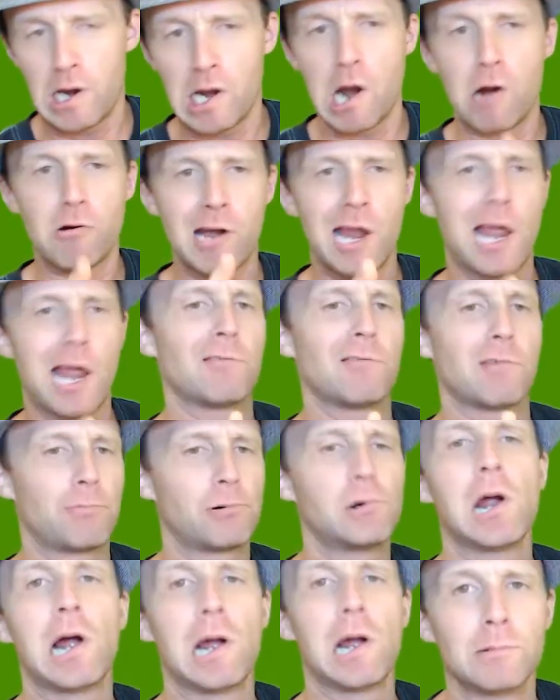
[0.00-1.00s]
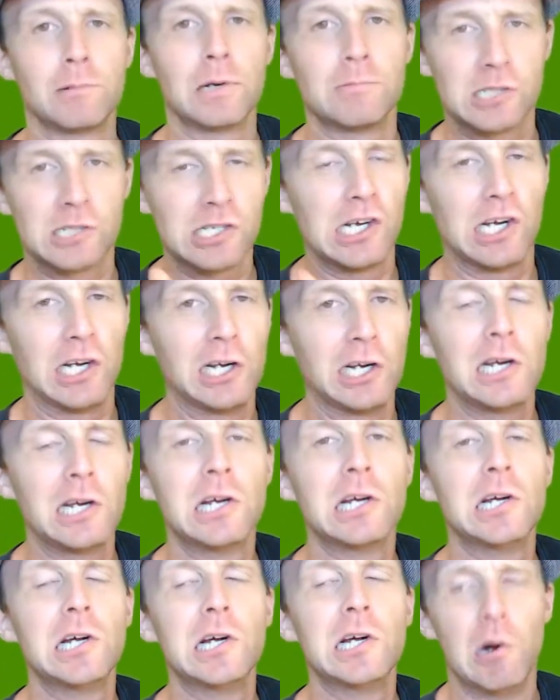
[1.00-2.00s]
We don't have a problem,
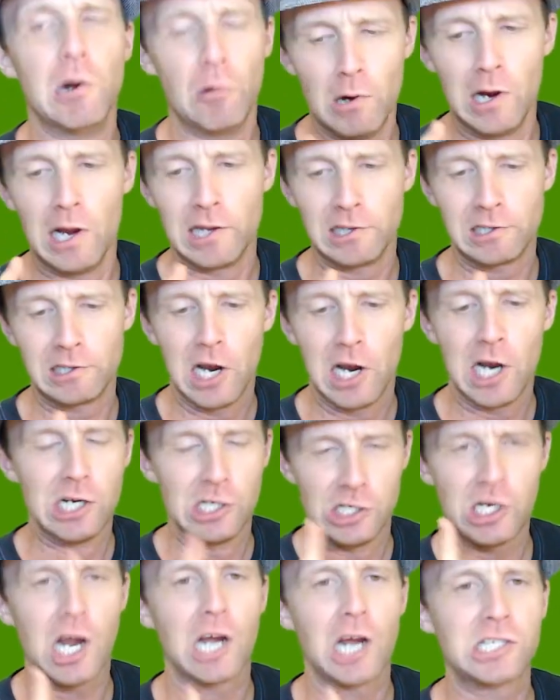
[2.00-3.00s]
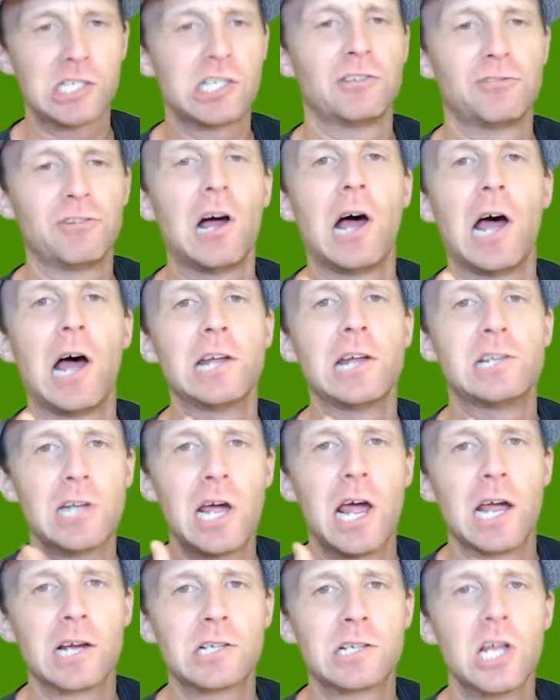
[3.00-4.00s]
see, with justify
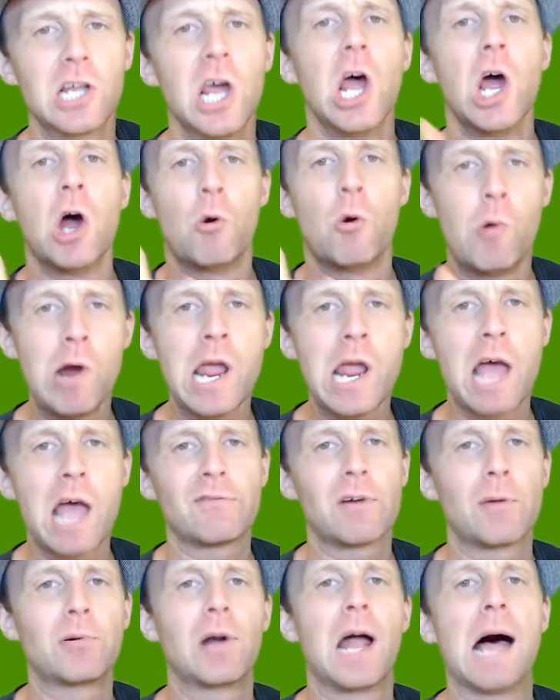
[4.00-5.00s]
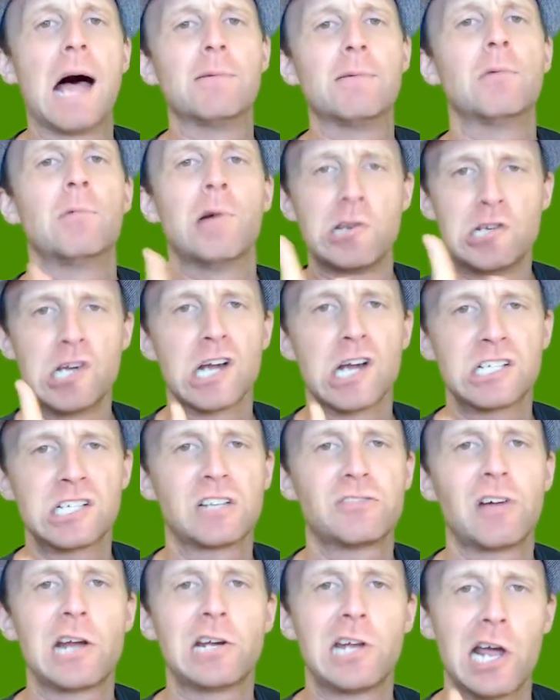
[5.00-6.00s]
text. We have a problem with
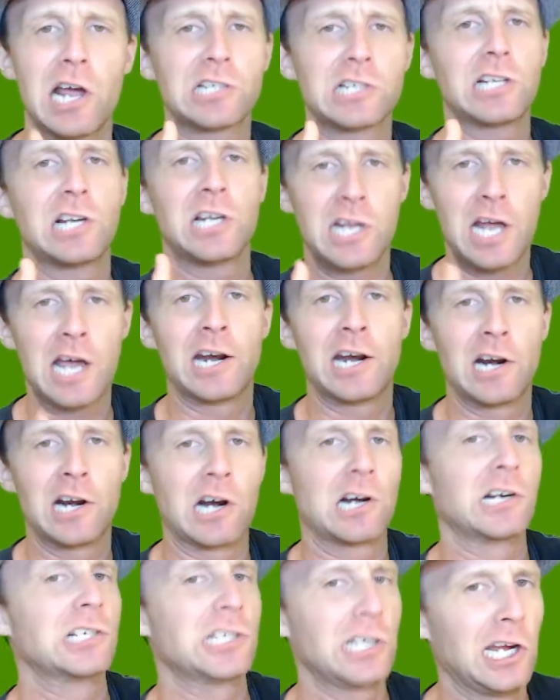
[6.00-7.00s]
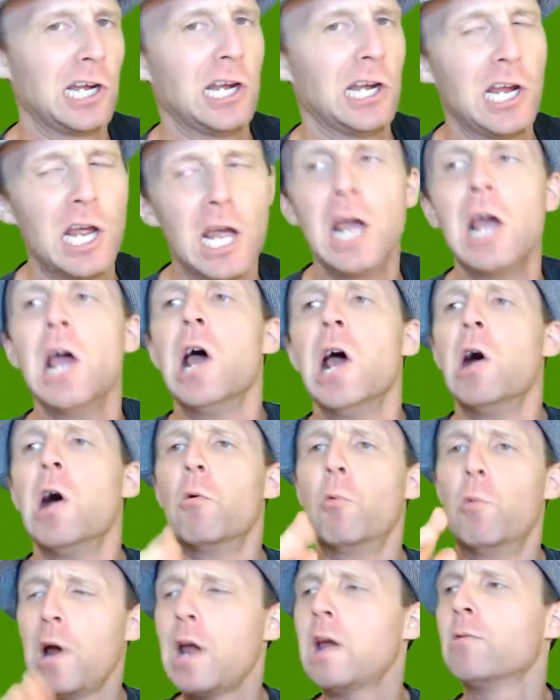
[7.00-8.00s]
justify text in the editor, see?
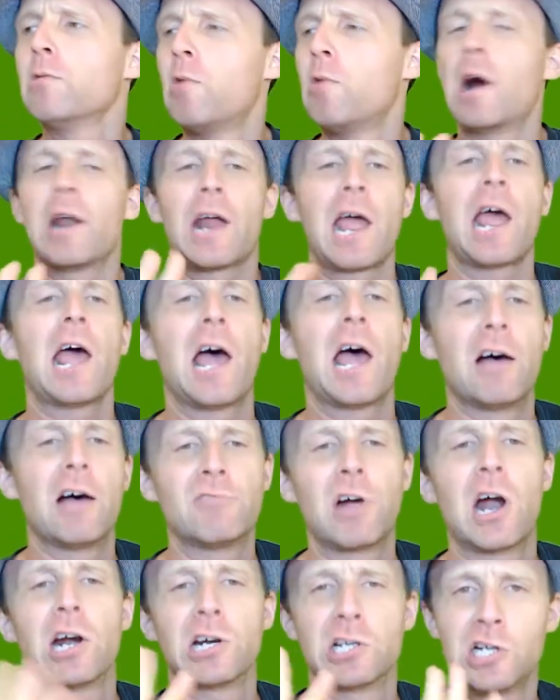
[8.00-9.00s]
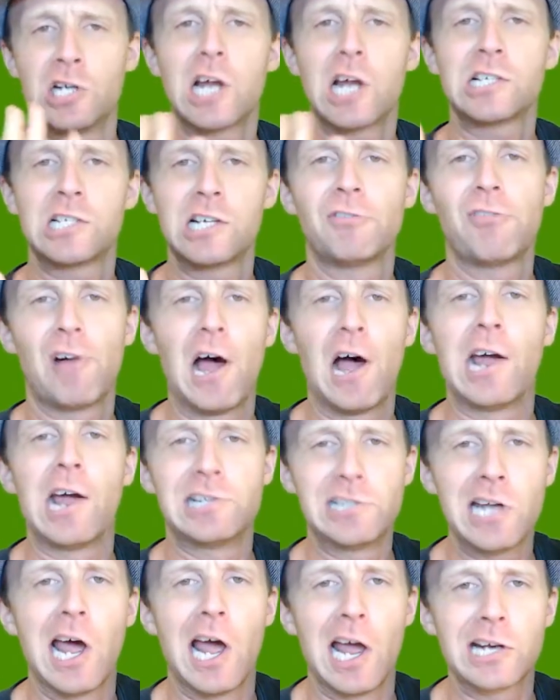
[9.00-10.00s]
We want to have our
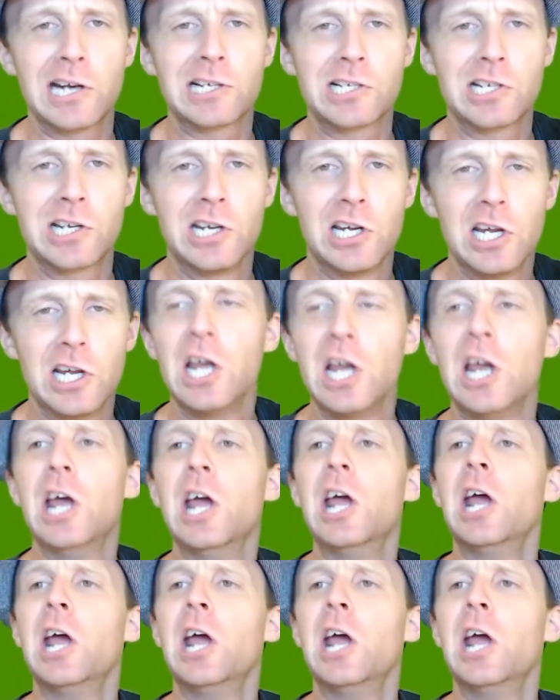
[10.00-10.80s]
justify text